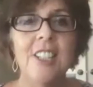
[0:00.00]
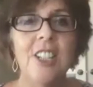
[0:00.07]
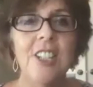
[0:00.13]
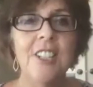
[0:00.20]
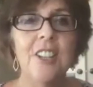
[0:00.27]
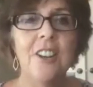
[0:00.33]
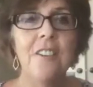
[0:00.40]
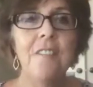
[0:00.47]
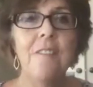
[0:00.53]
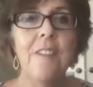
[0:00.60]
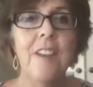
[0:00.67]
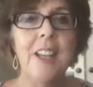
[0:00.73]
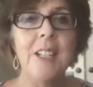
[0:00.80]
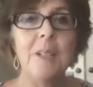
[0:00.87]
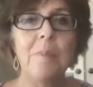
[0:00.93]
She's on
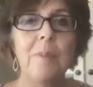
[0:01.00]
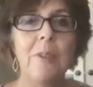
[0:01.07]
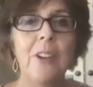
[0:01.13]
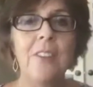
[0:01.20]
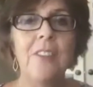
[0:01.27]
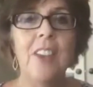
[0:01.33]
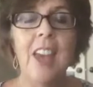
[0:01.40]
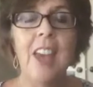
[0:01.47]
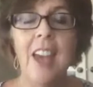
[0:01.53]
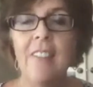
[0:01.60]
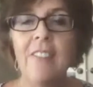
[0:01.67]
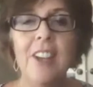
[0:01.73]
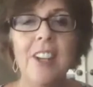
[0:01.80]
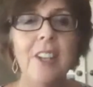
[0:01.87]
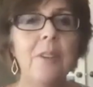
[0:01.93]
Facebook. If you have
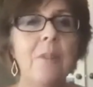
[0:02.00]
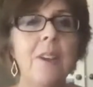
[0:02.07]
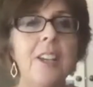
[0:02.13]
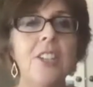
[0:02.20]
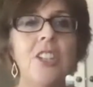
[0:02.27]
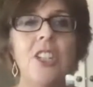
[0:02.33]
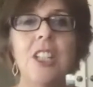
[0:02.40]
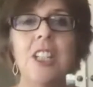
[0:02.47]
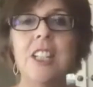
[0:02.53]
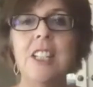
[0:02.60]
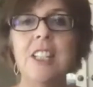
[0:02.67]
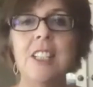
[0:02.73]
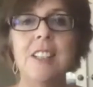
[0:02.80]
any questions,